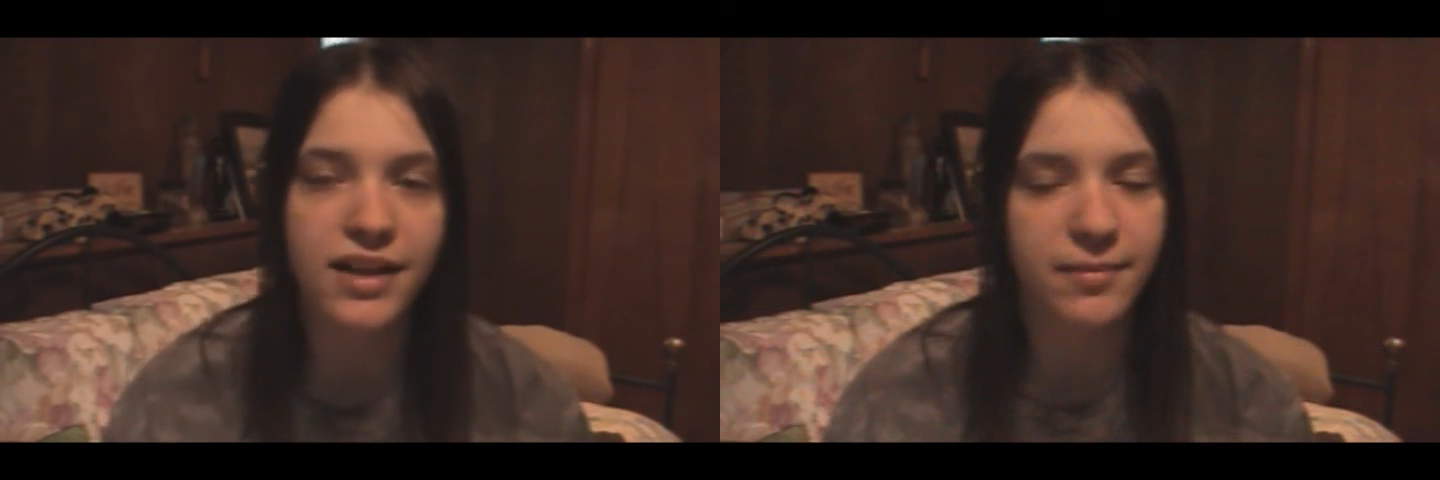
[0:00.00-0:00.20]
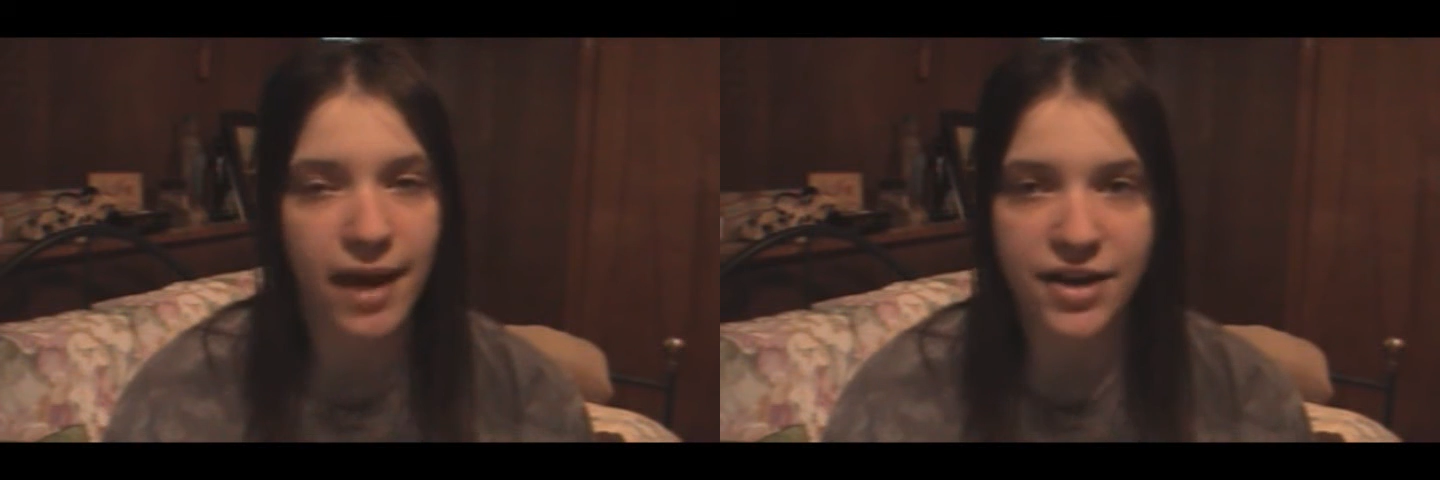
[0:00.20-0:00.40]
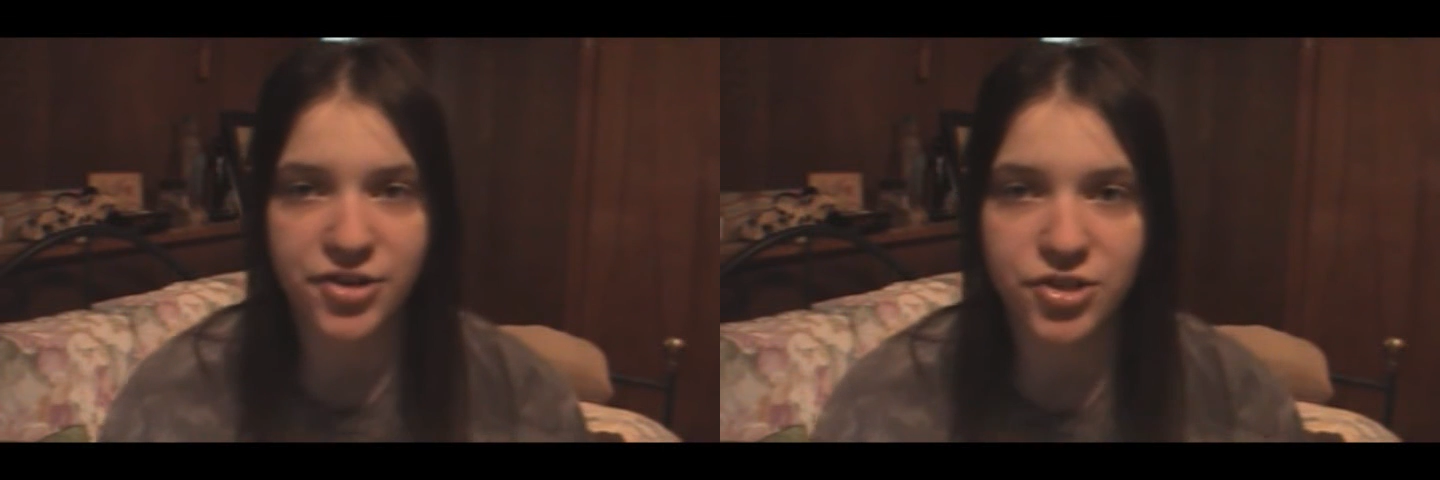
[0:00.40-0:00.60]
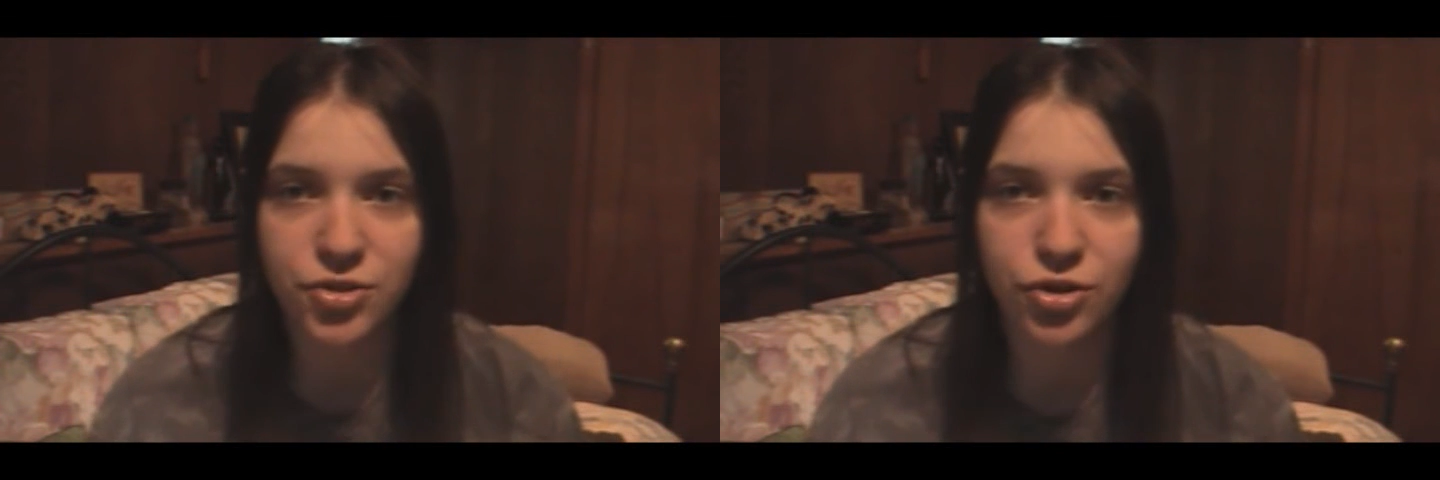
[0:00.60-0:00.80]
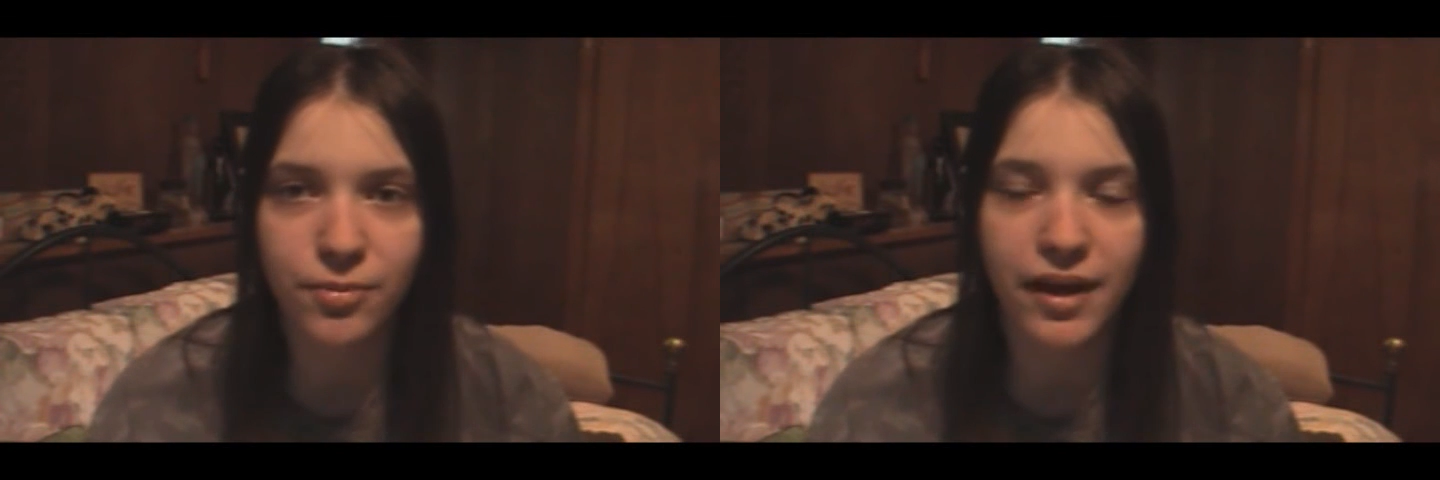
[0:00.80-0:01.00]
the Magic
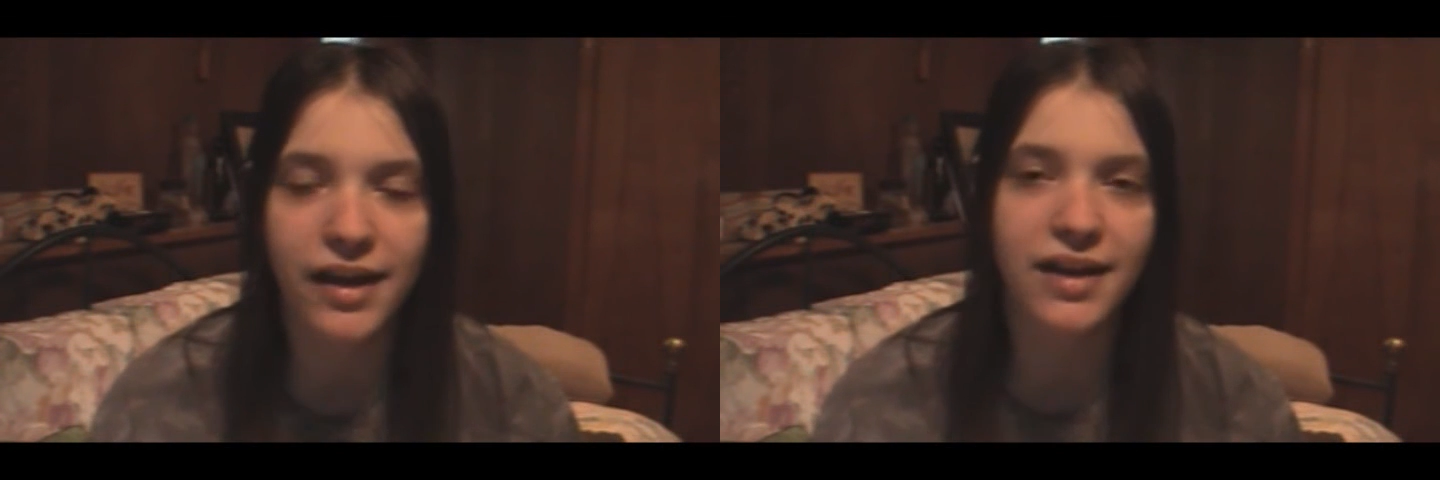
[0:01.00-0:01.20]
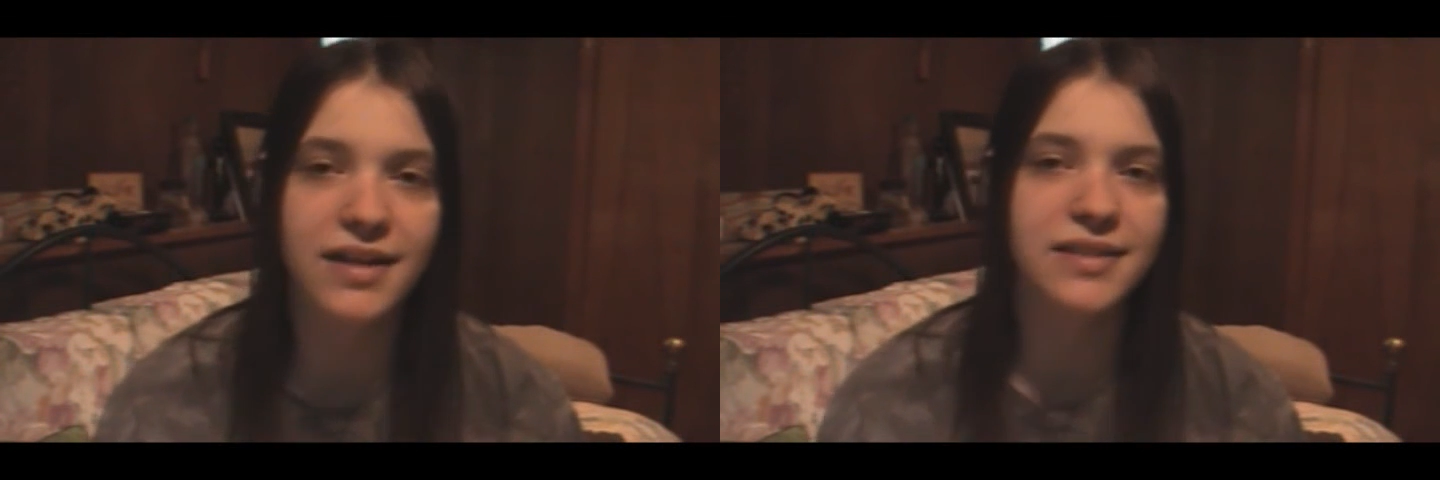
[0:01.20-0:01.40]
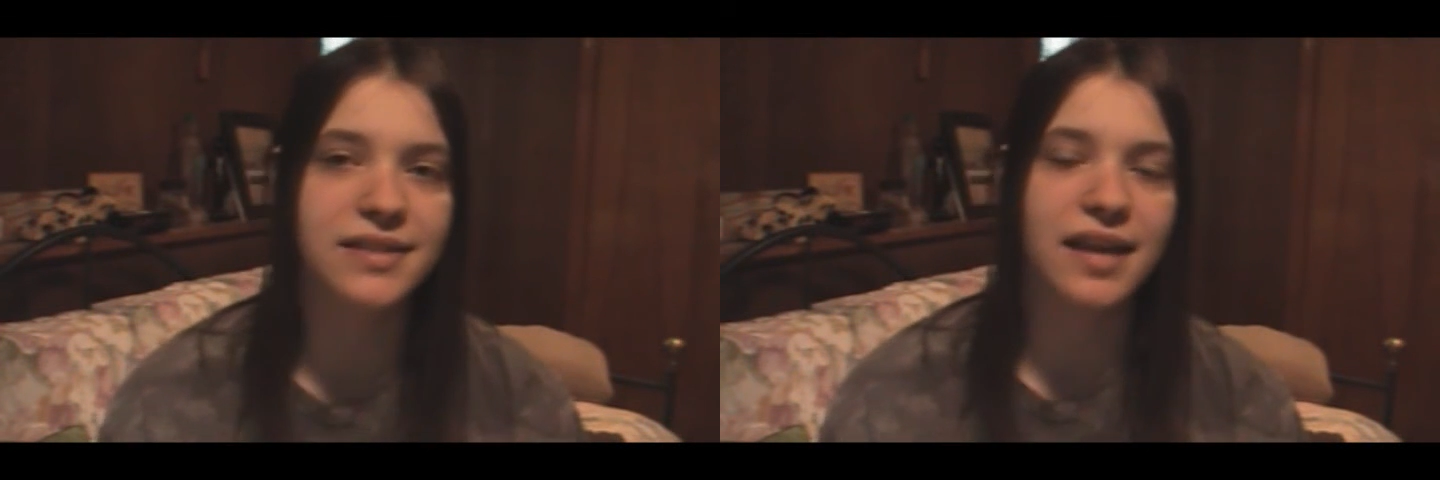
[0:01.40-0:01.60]
School Bus